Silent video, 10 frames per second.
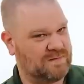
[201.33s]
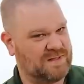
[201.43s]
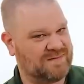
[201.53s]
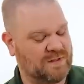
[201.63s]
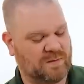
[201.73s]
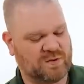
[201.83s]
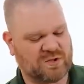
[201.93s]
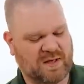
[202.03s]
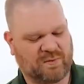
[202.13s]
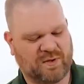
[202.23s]
is available in
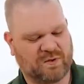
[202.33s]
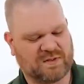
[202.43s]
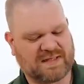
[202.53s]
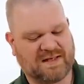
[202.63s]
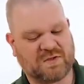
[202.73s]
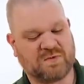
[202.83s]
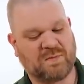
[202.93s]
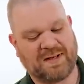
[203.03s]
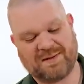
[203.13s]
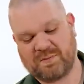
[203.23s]
drop point or Tontos,
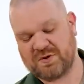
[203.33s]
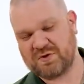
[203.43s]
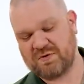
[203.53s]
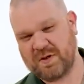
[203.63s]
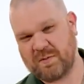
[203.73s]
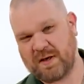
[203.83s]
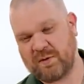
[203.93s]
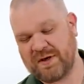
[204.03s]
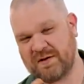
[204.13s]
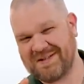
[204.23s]
but the protruding
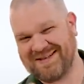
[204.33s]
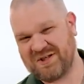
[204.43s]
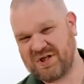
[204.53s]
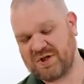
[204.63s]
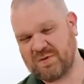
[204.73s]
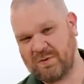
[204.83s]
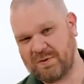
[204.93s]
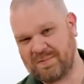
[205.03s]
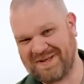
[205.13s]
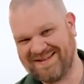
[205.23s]
pommel here is an injection
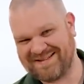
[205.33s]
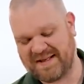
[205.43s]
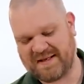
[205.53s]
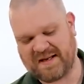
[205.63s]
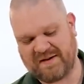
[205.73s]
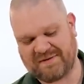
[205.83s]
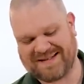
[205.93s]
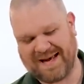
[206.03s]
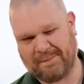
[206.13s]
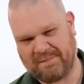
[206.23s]
molded piece on that knife.
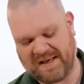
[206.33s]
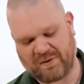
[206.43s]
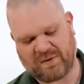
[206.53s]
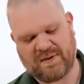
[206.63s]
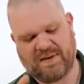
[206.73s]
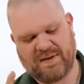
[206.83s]
It's not metal.